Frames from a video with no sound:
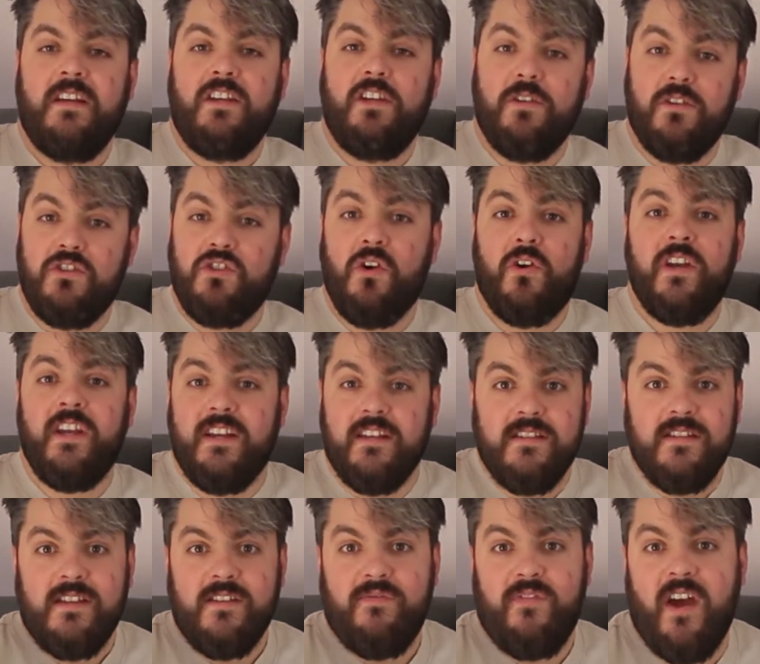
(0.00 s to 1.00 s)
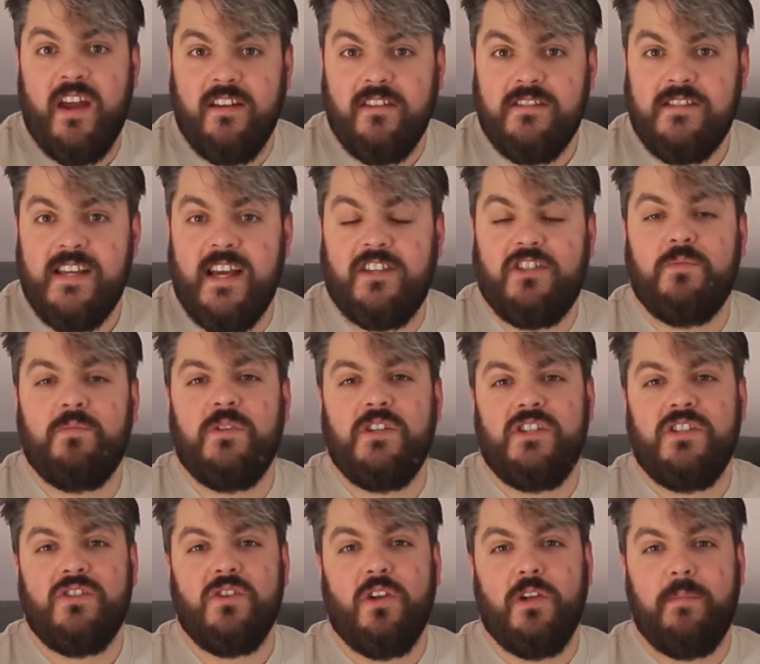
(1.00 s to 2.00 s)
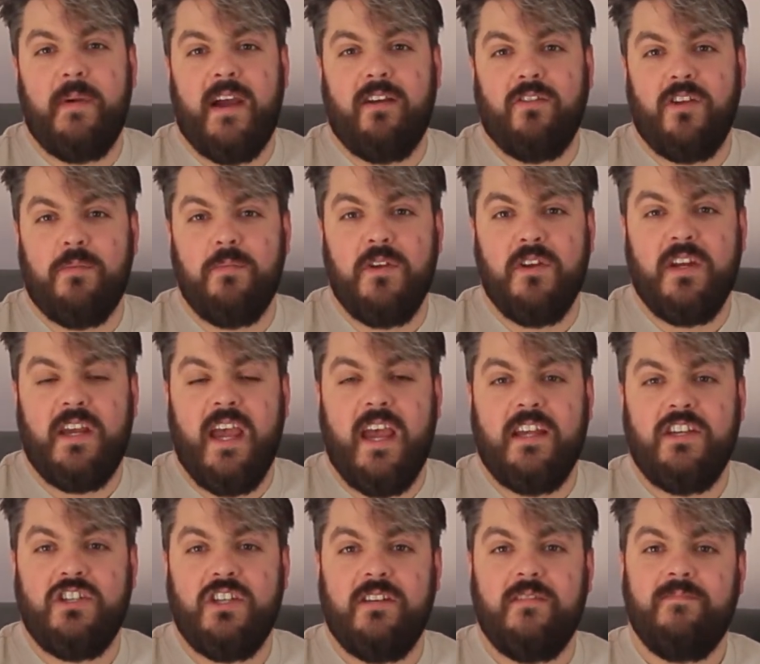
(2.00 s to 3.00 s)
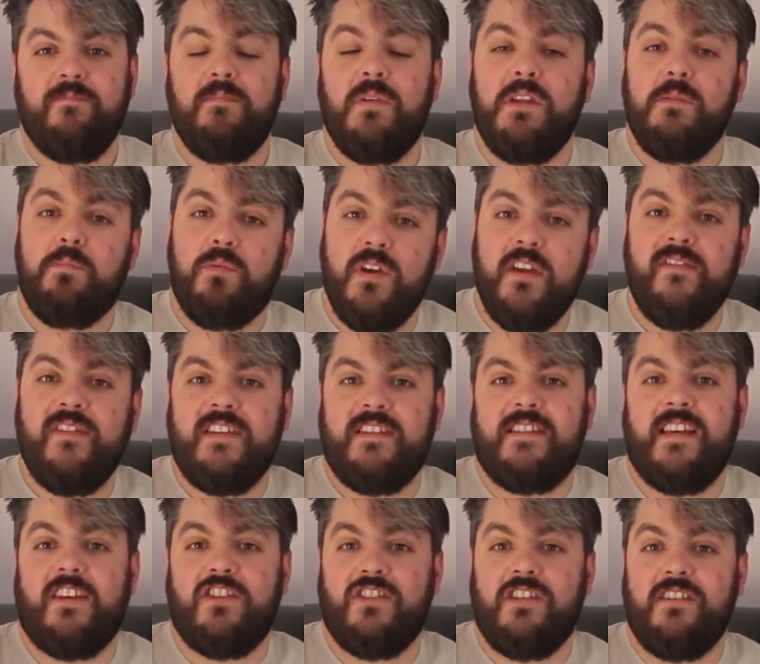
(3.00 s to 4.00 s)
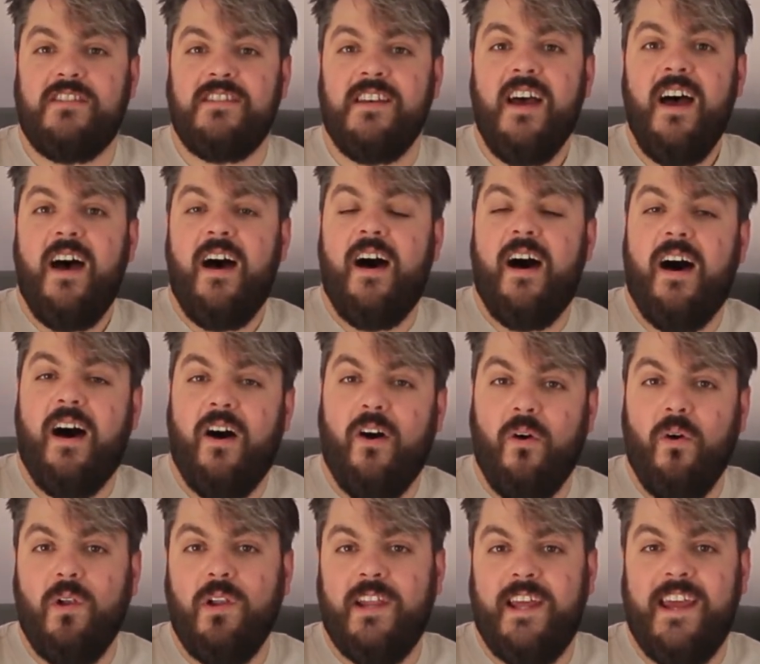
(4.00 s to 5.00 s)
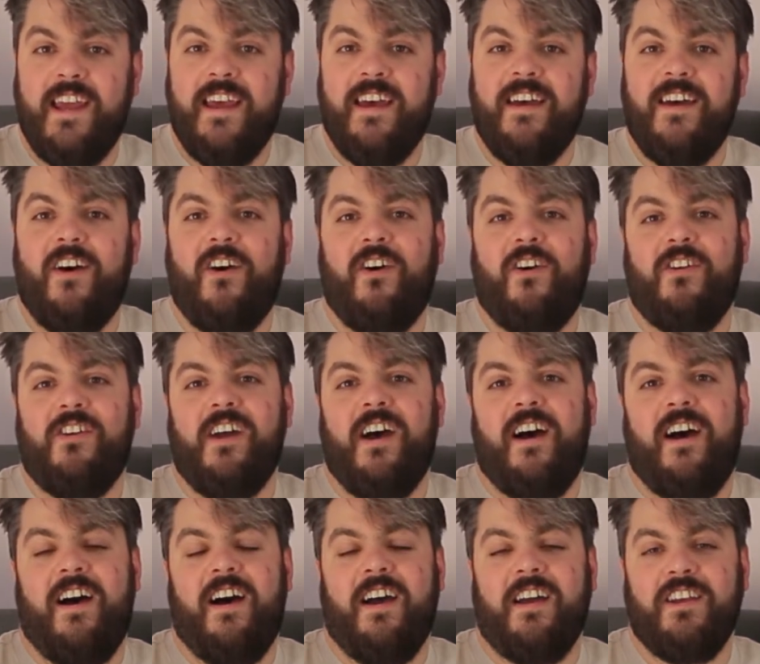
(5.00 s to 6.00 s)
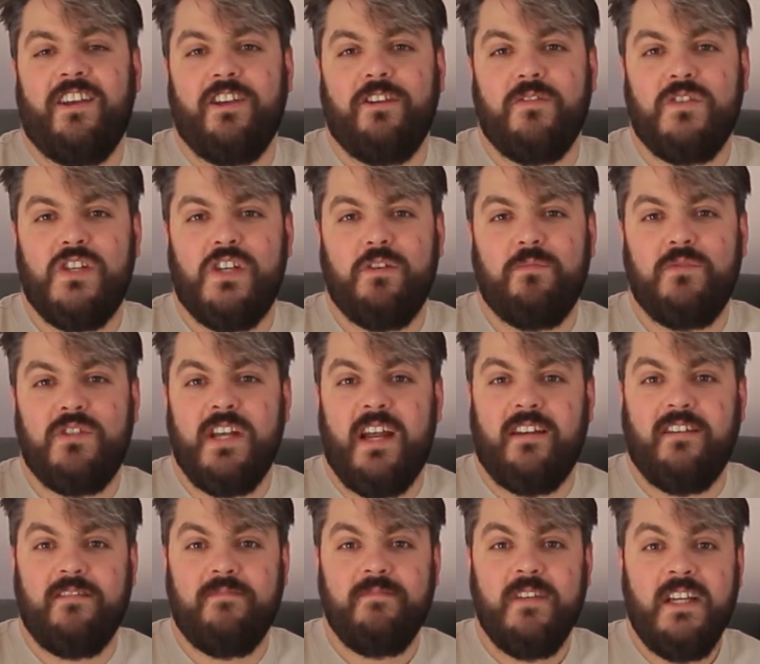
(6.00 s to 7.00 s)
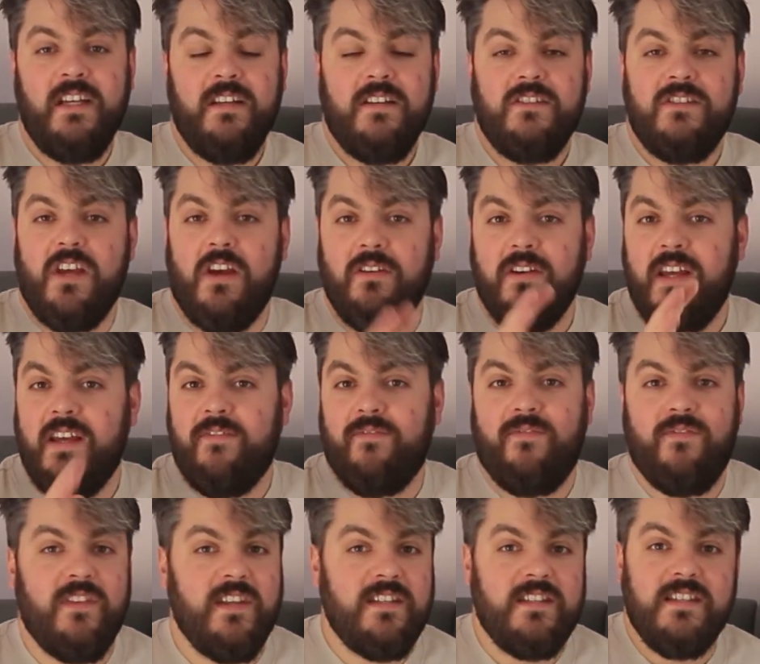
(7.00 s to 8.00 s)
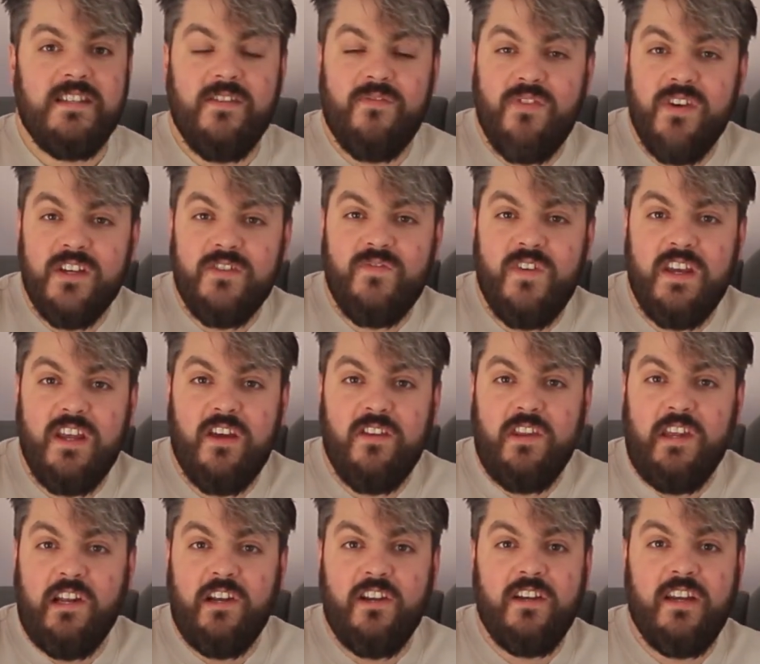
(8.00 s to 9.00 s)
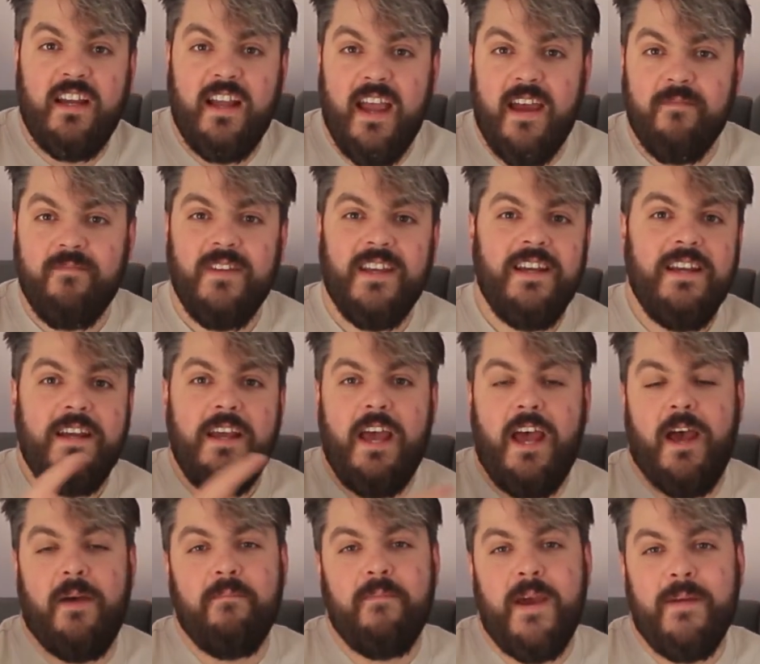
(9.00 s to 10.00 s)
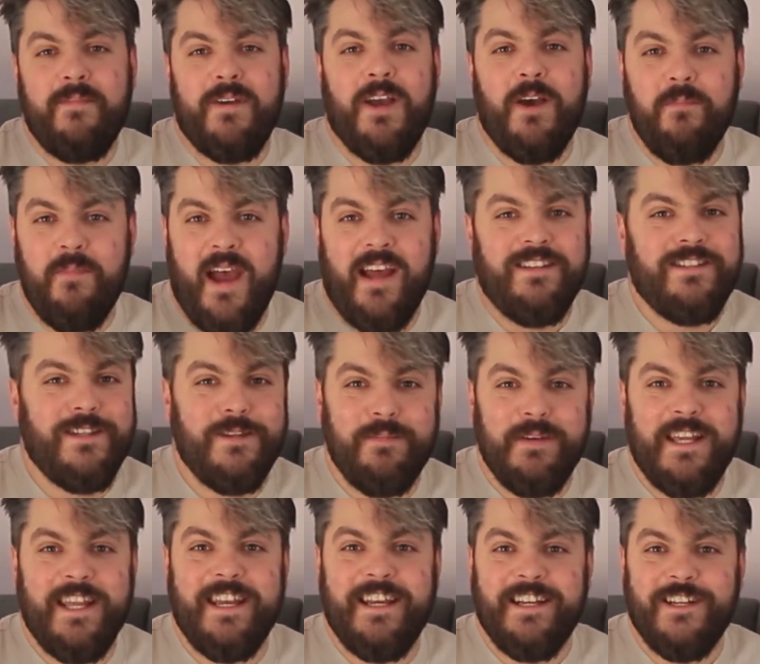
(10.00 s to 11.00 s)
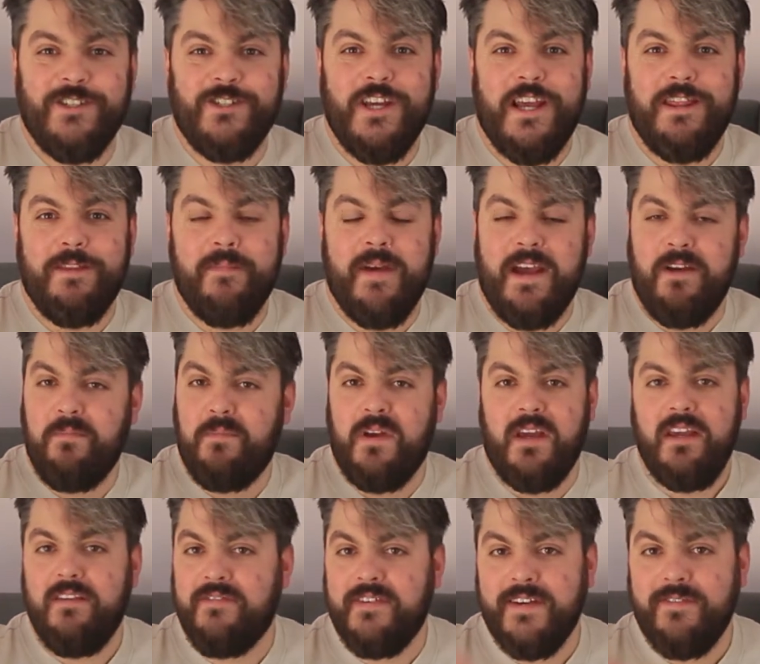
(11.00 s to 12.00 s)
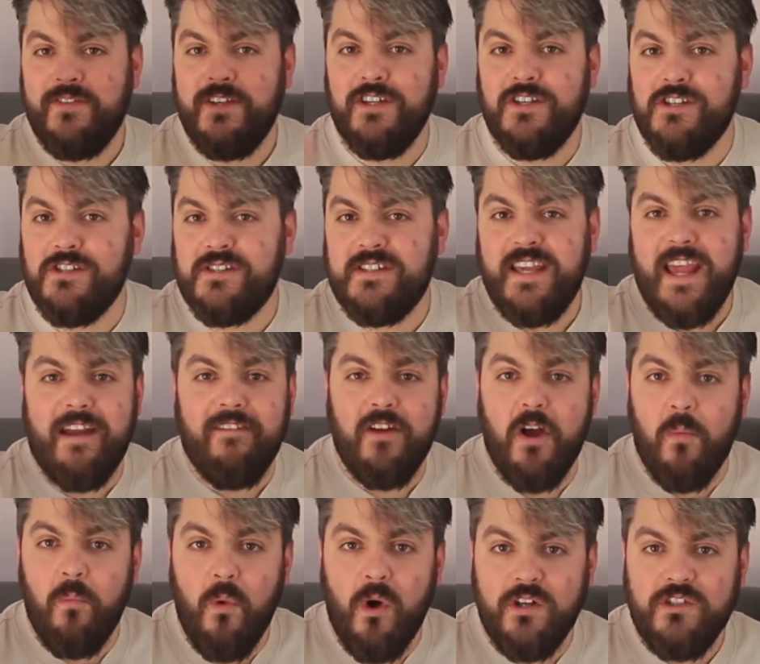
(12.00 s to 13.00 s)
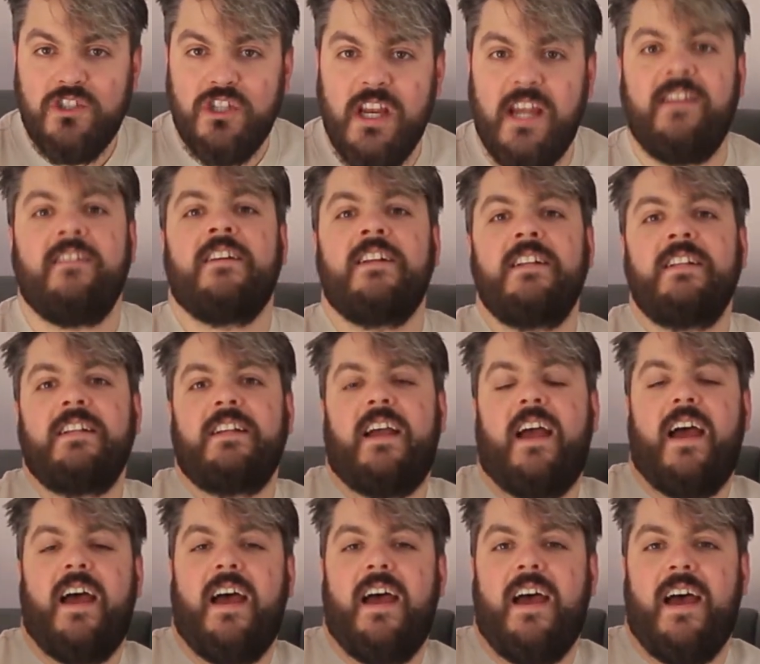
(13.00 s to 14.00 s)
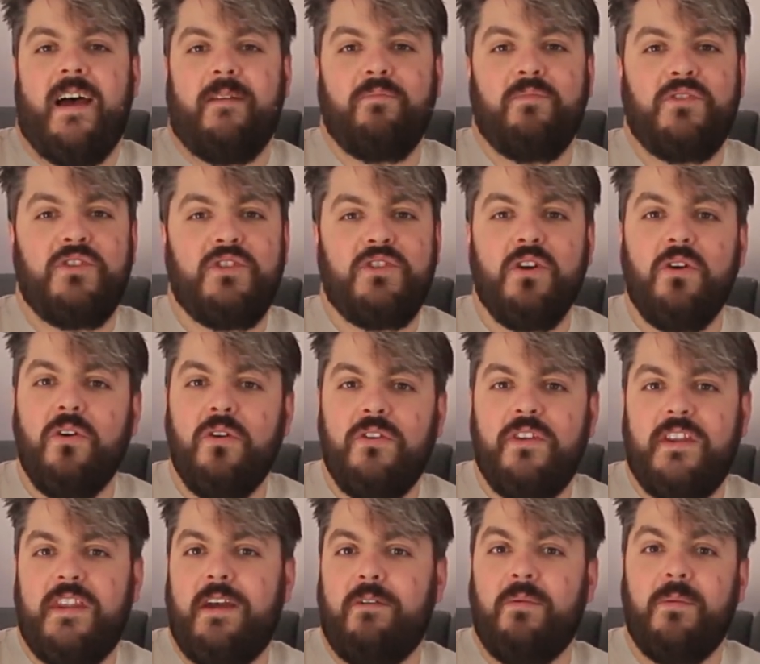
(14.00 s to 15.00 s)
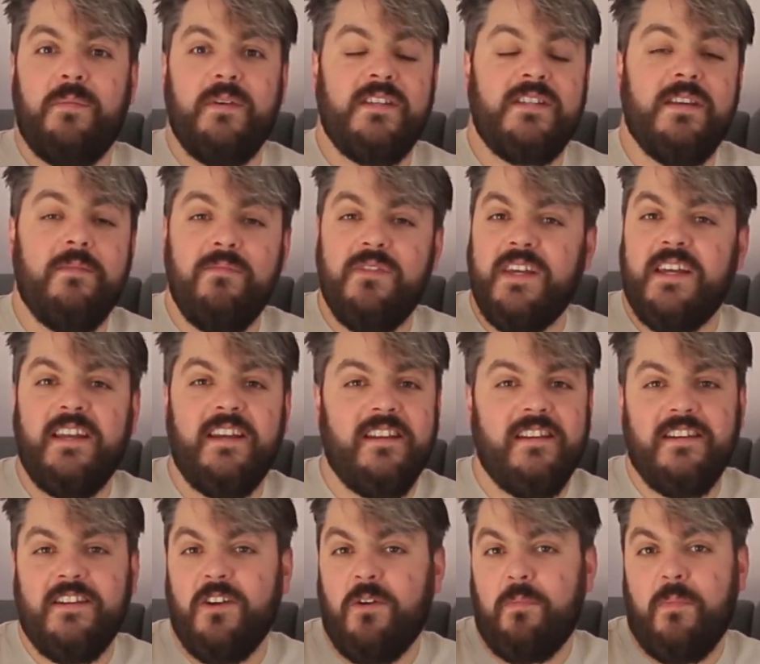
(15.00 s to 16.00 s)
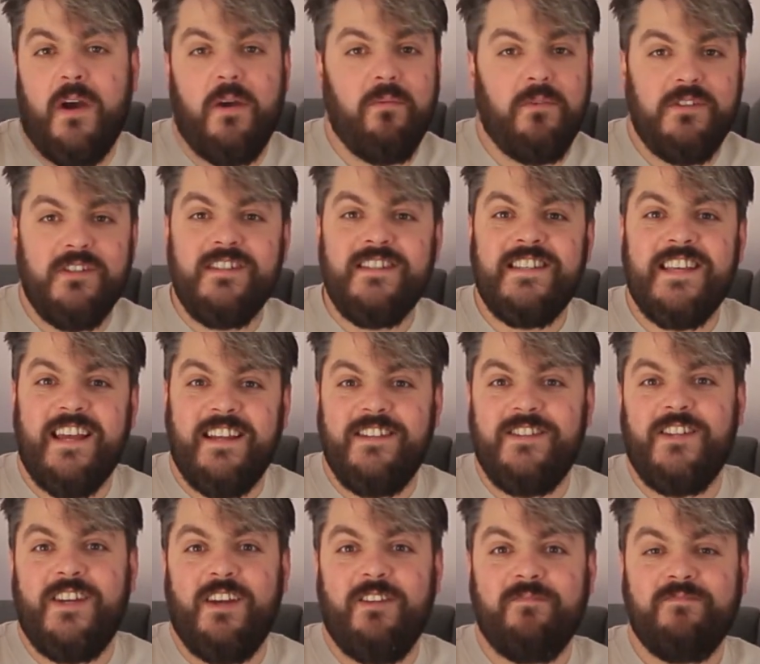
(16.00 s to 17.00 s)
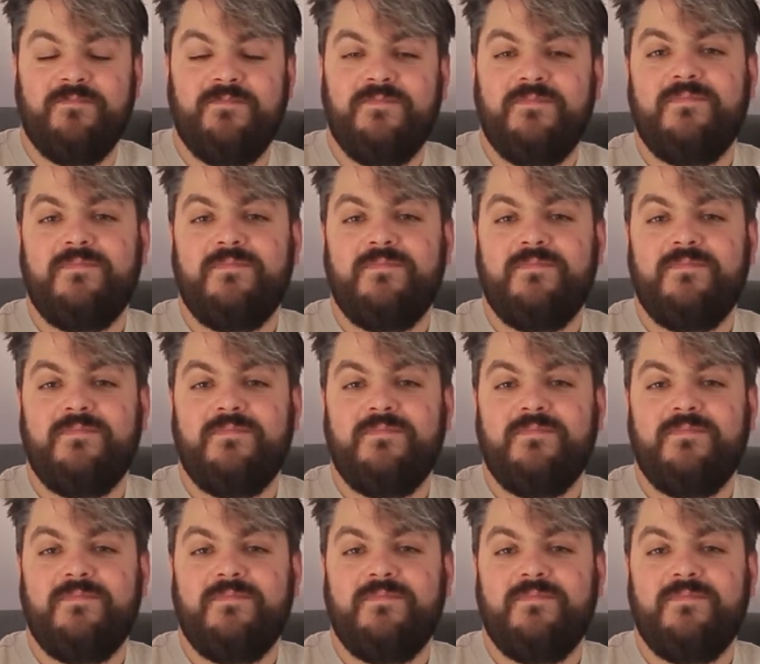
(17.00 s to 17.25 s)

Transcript: You're joining us at the final session, which is all about communication, but the previous sessions are all here on our YouTube channel. So if this is the first video that you're looking at, uh, maybe go back to the beginning and check them out. But even if you just carry on watching, uh, I'm sure that there will be something in it that God might want to say to you.